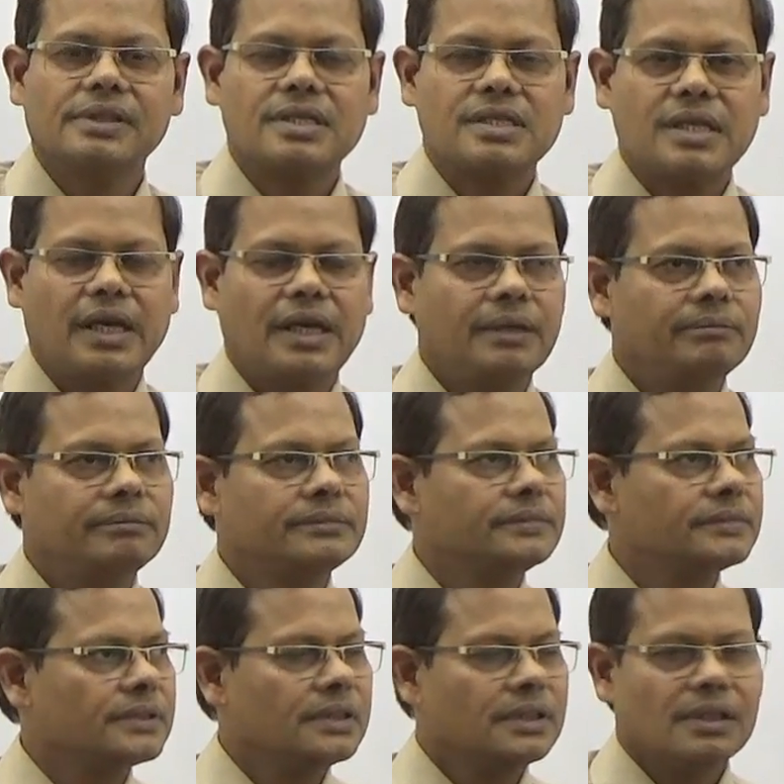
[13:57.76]
Say,
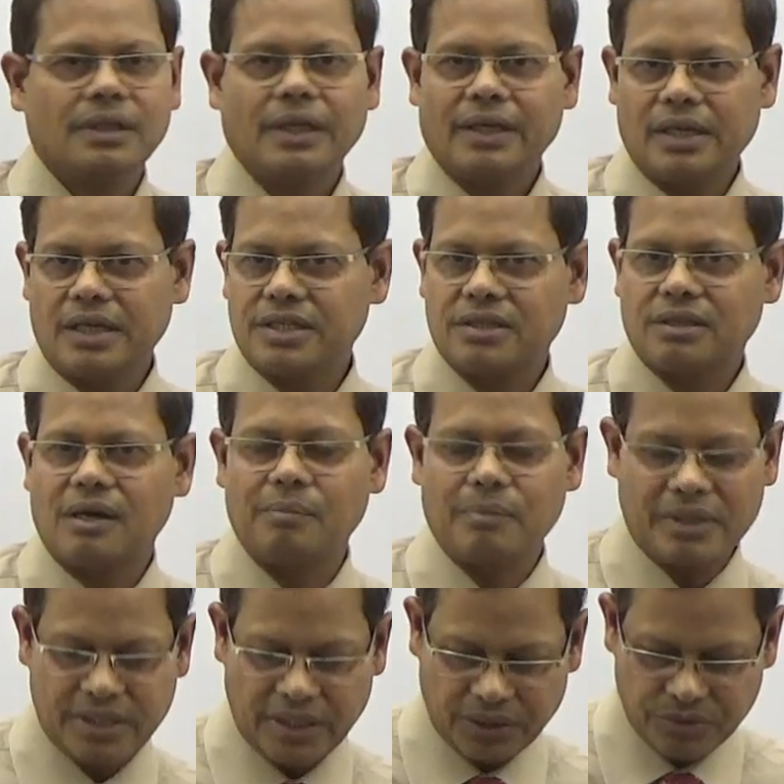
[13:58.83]
at least a
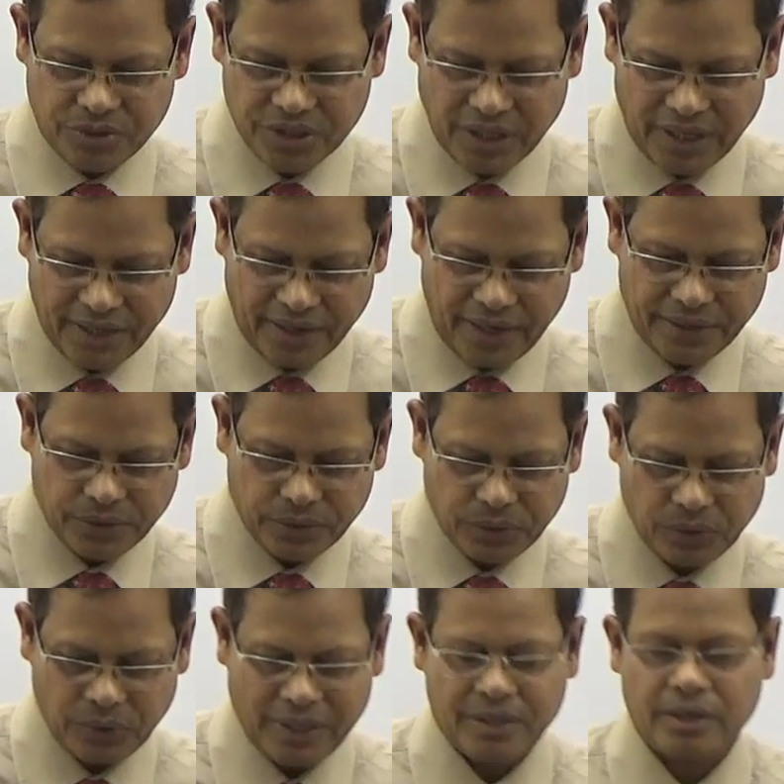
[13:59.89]
compulsory question I try
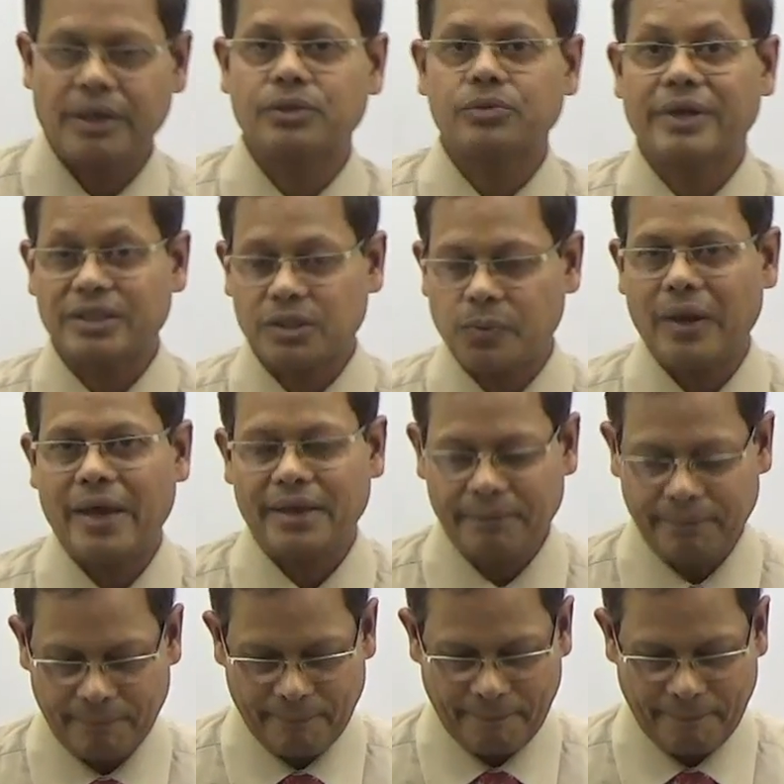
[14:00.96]
to explain.